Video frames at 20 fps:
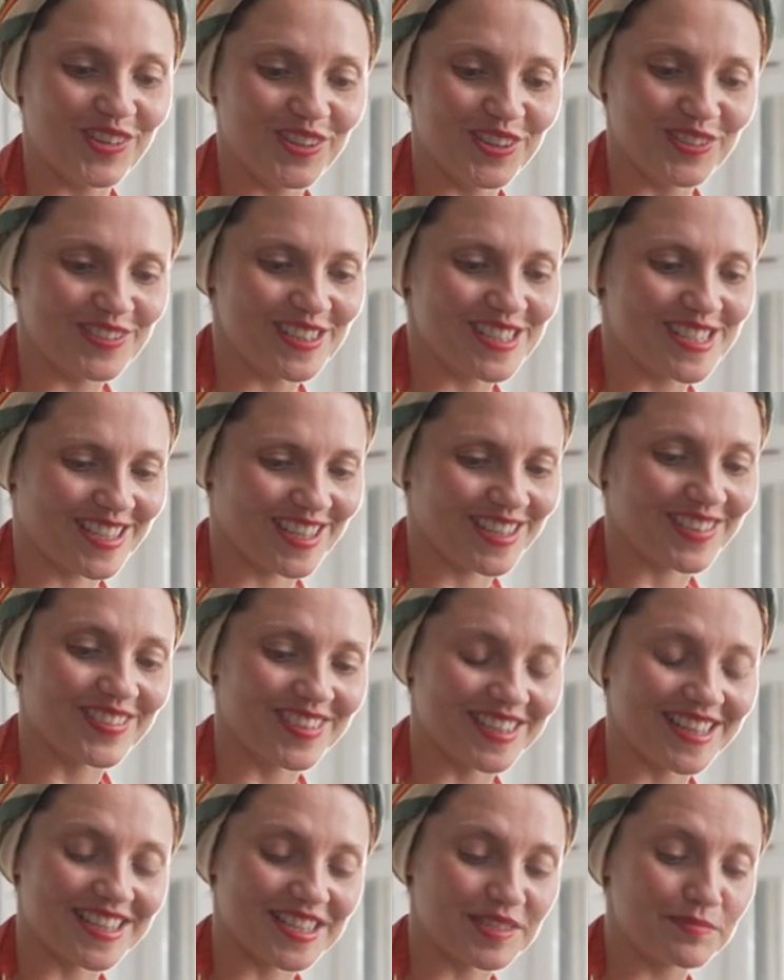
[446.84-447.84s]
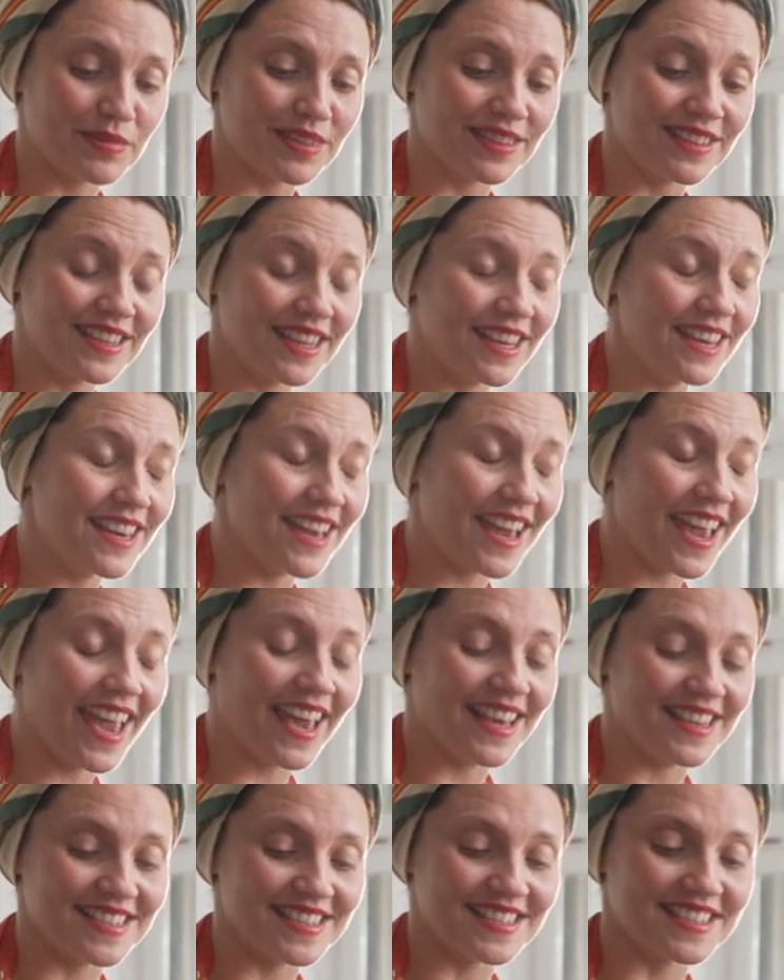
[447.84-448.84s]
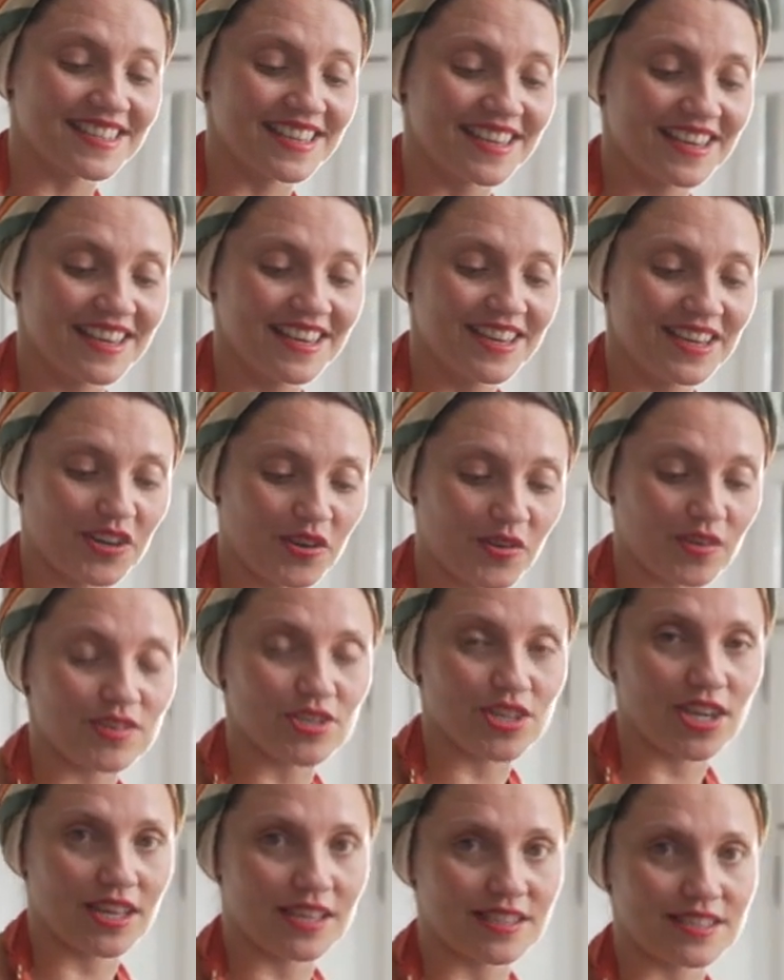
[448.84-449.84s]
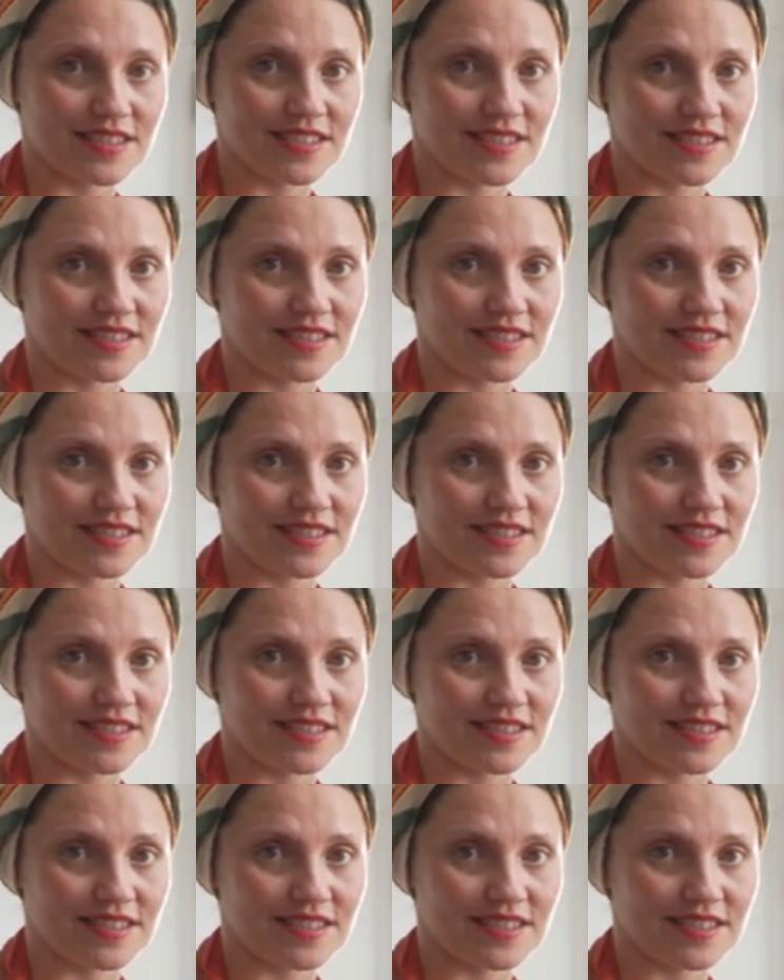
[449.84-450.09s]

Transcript: all of these kind of things. But he hates courgettes